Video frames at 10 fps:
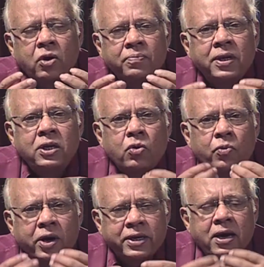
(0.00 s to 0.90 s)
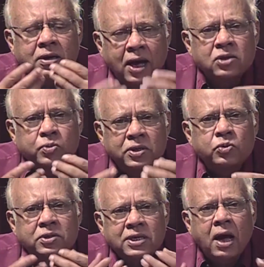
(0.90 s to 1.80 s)
of the new working class
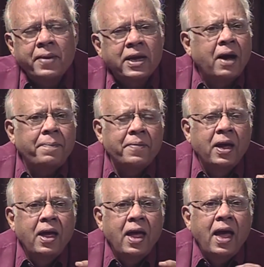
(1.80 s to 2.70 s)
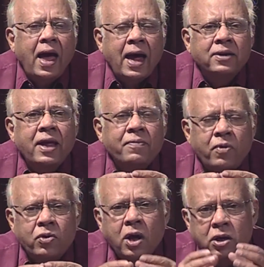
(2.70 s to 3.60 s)
which was coming up, and
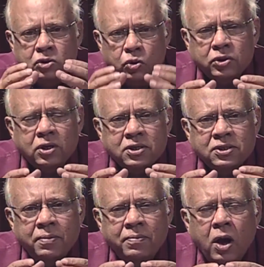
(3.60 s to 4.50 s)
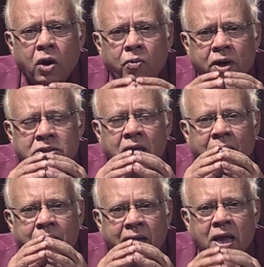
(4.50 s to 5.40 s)
therefore socialism was
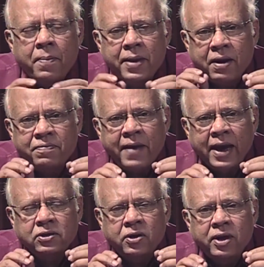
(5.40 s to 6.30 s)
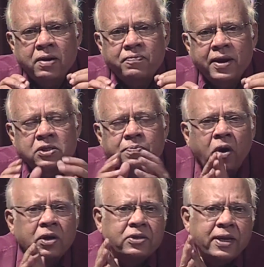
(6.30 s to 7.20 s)
becoming a factor in French
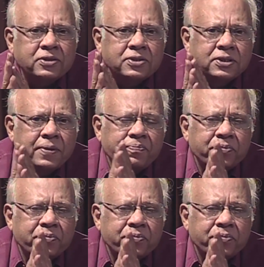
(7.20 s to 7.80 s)
politics.